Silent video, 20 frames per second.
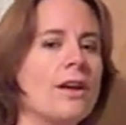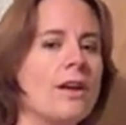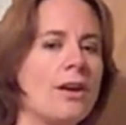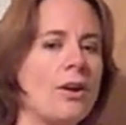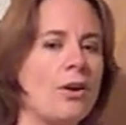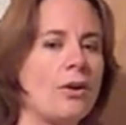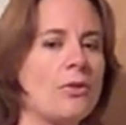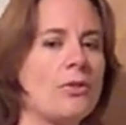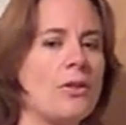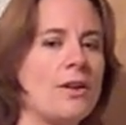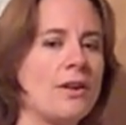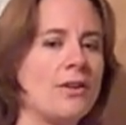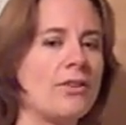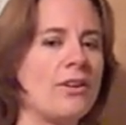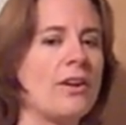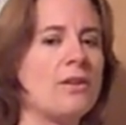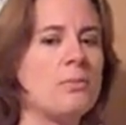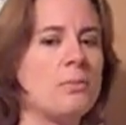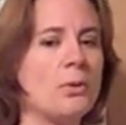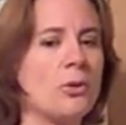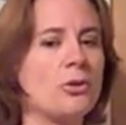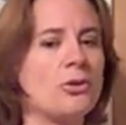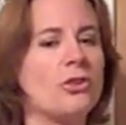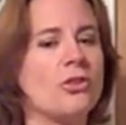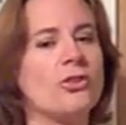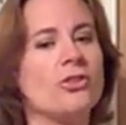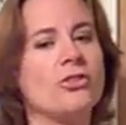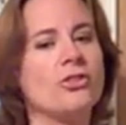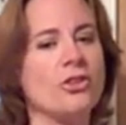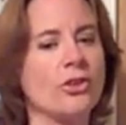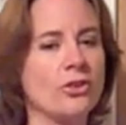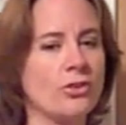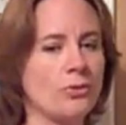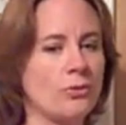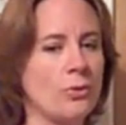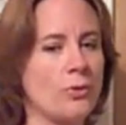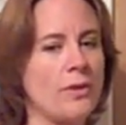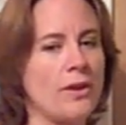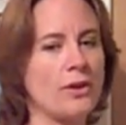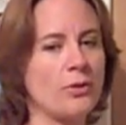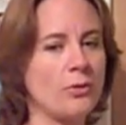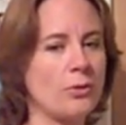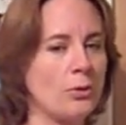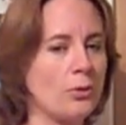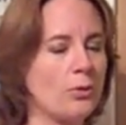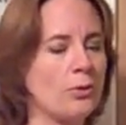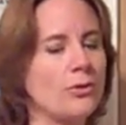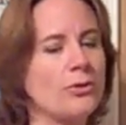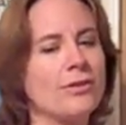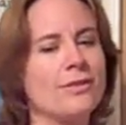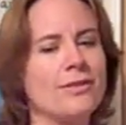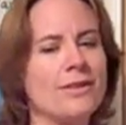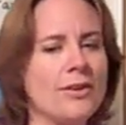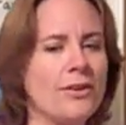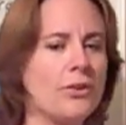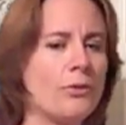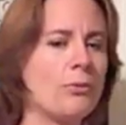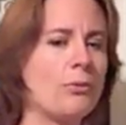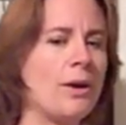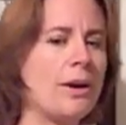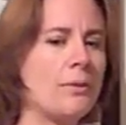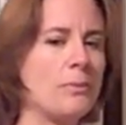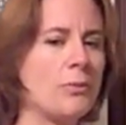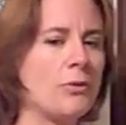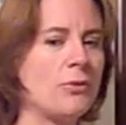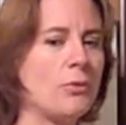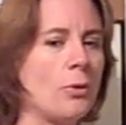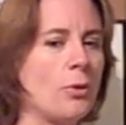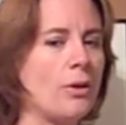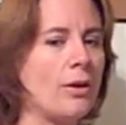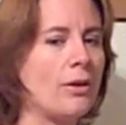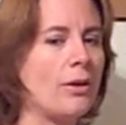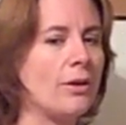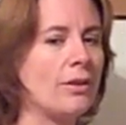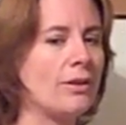are things I've purchased just for that cruise. Not right before I'll